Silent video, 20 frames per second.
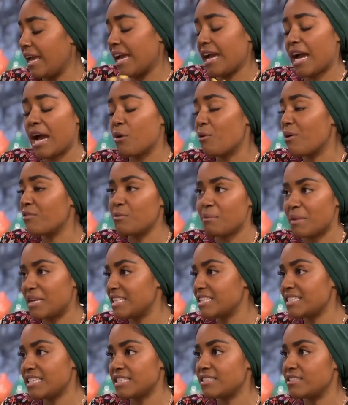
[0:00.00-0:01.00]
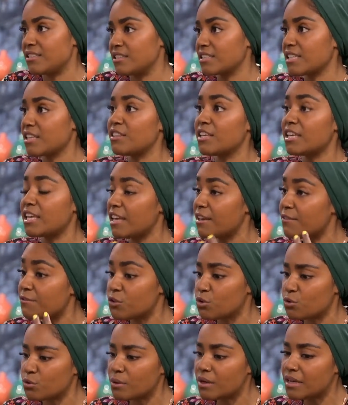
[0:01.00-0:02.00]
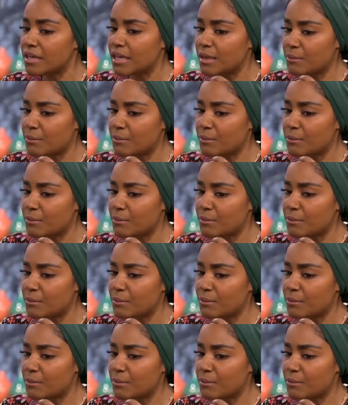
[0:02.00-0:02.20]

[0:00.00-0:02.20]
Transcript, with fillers: however many sisters, I think if you